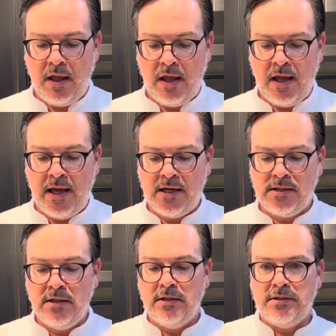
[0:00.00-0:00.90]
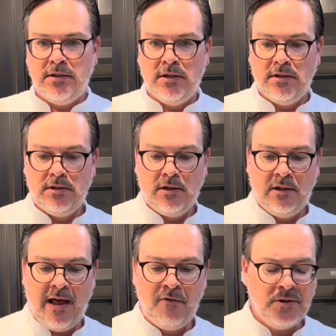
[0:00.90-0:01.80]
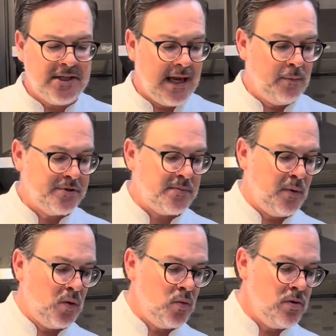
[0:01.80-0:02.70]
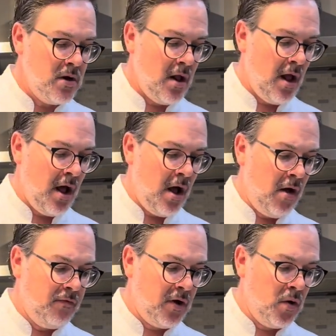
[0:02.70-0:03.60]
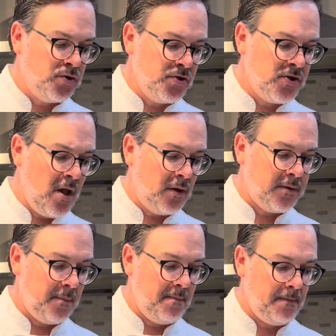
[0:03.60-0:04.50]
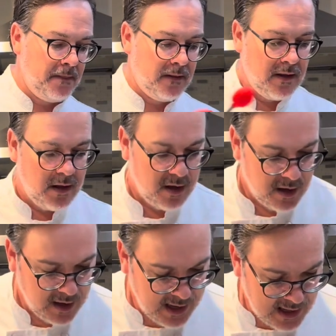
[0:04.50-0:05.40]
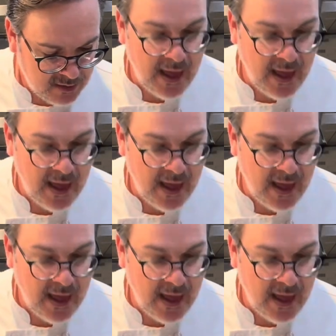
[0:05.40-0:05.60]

a level tablespoon of kosher salt. And